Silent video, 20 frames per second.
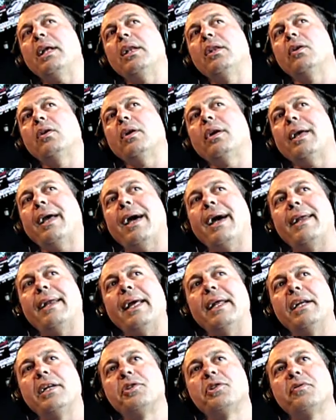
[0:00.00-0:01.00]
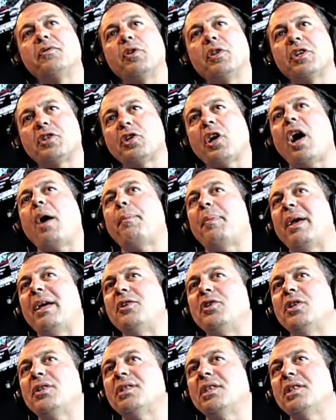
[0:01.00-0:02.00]
we look at and interview the top
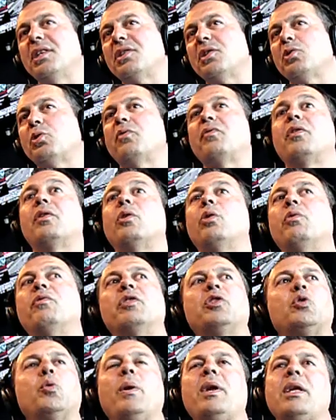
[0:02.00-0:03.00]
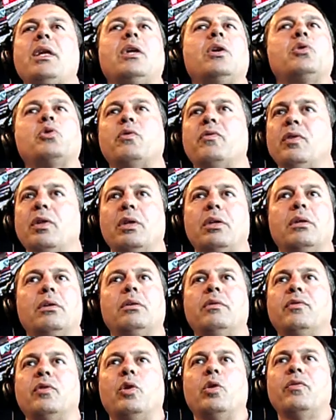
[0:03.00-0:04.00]
agents, and this is over 20 years
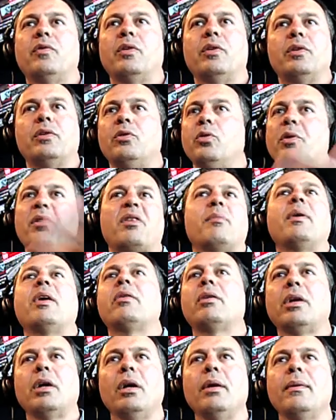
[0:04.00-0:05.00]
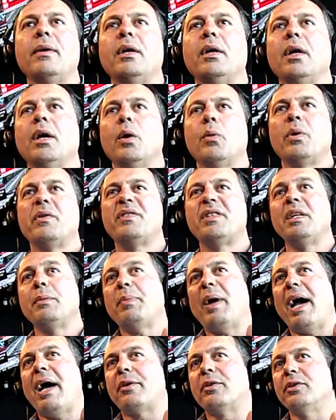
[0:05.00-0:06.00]
over North America, we see
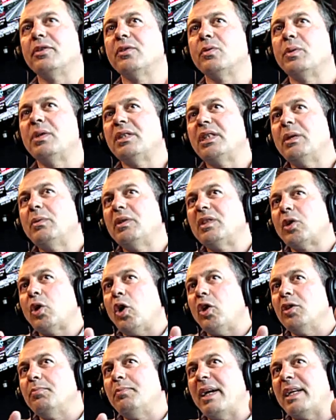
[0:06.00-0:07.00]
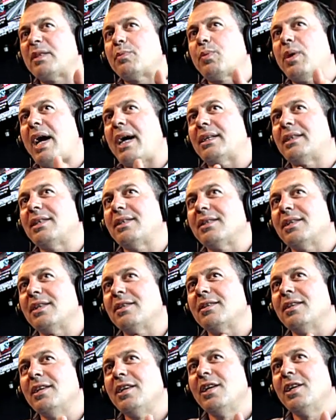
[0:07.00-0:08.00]
patterns. We see what's called best
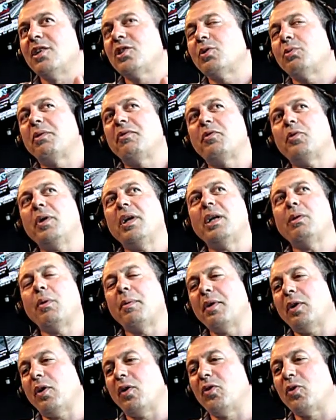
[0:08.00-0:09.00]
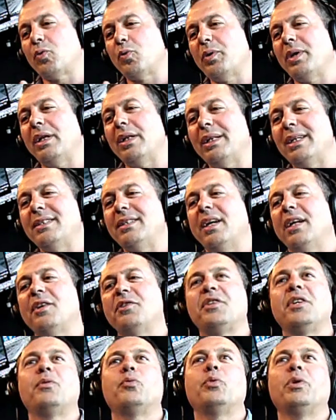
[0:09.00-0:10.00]
practices. So we've created what we call the Real
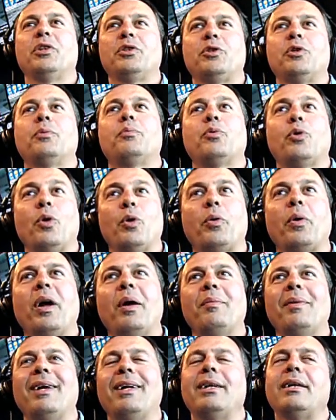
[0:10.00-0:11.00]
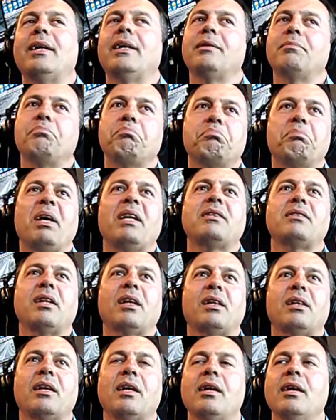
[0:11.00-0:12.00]
Intelligent Realtor program. And
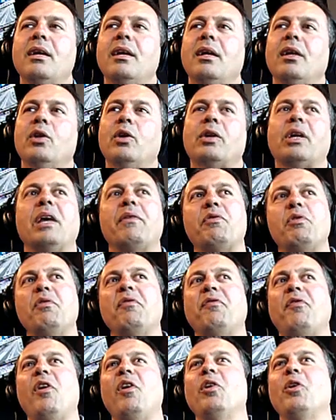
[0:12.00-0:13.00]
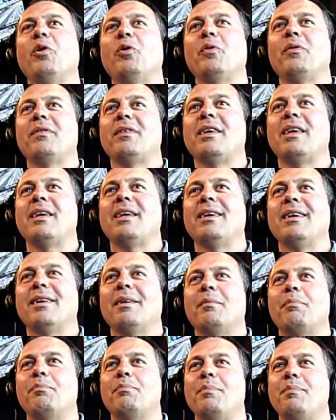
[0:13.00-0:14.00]
basically, look, if you follow the
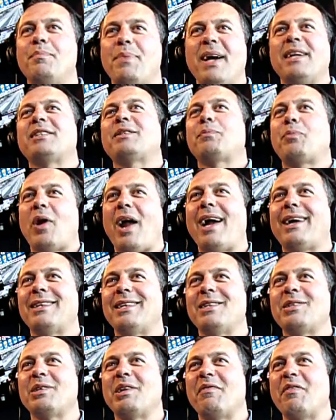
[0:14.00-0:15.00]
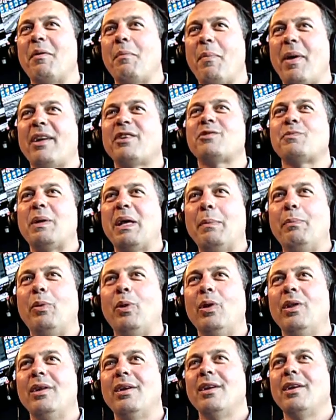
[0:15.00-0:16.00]
best practice of the best
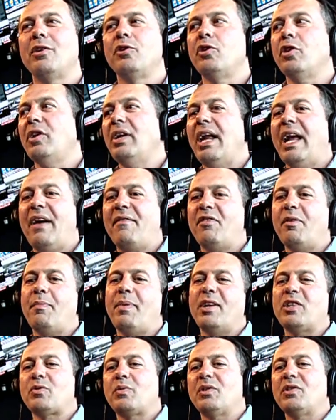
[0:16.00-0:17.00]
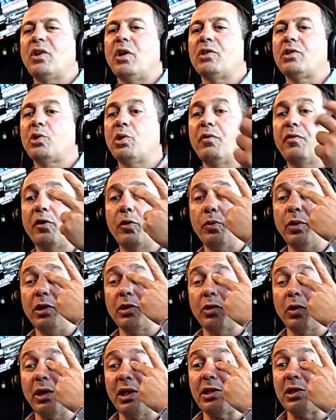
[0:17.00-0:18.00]
people, you're going to have the best results. So for
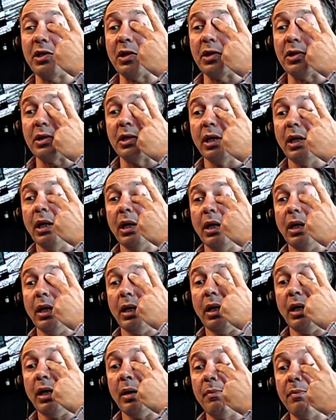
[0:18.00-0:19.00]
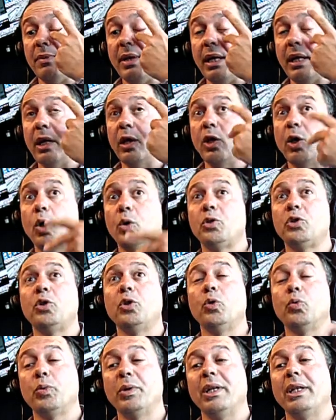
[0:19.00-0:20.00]
realtor listeners, they can go
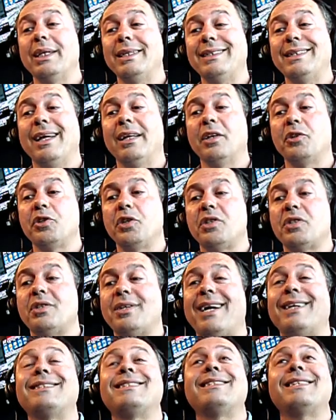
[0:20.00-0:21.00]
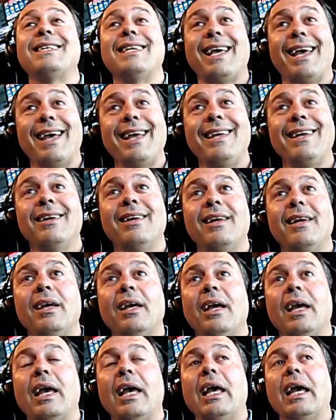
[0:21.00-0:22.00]
to realintelligence.ca
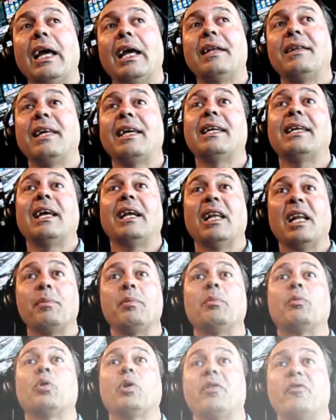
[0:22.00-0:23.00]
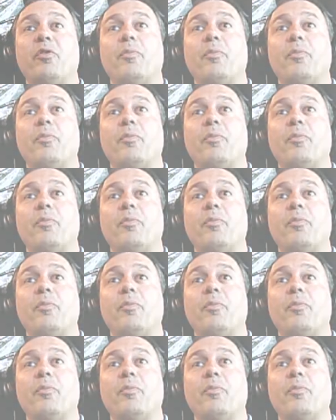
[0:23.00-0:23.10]
and they can get a little bit more